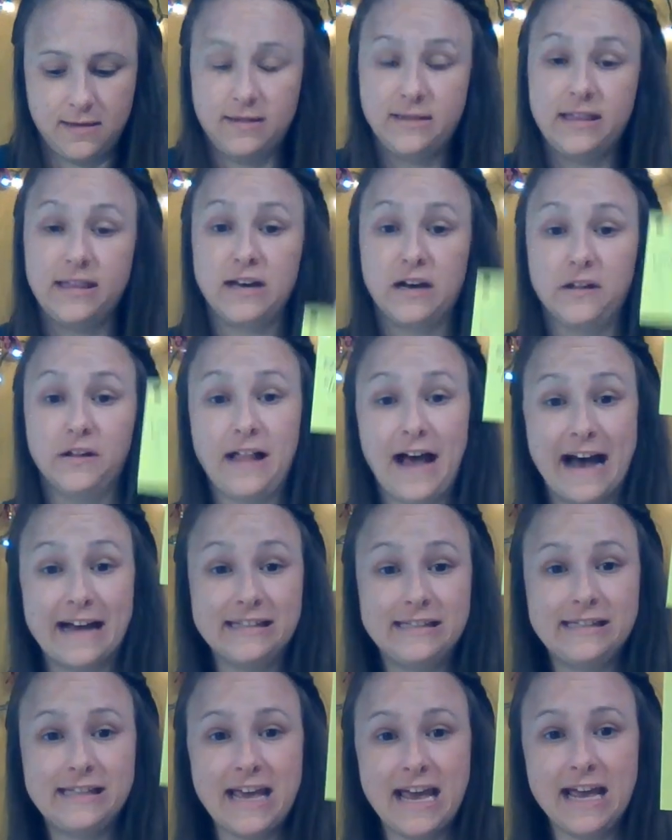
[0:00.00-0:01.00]
The
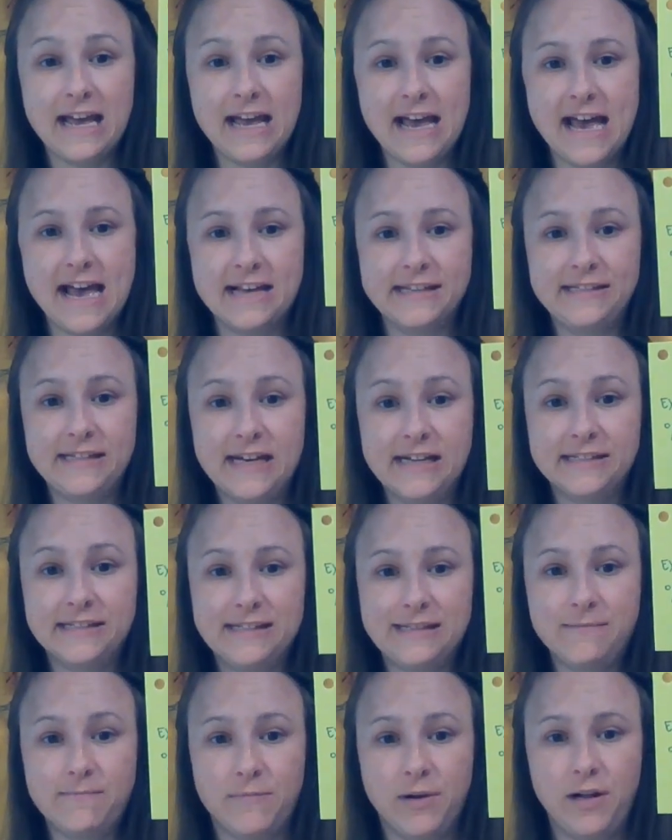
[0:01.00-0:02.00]
last thing is a
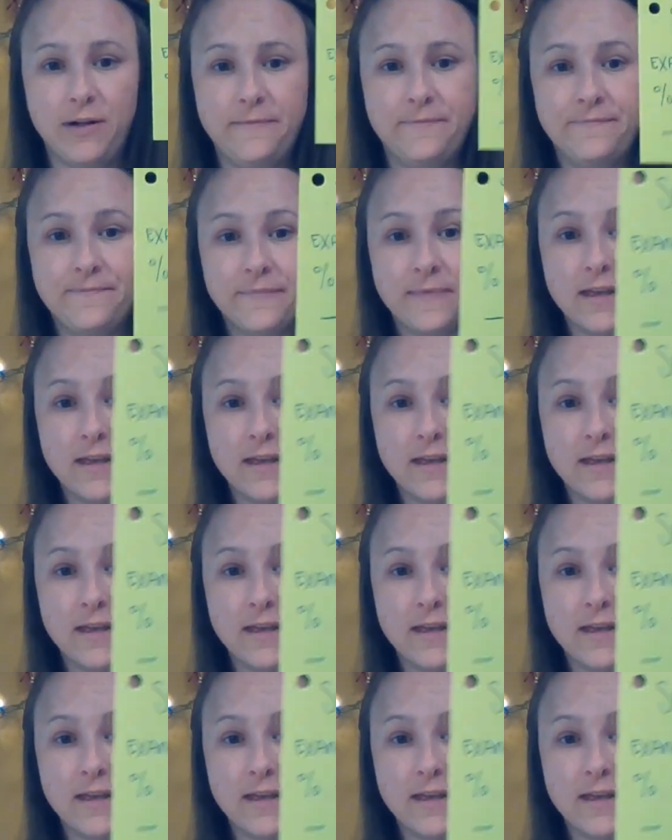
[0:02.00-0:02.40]
symbol.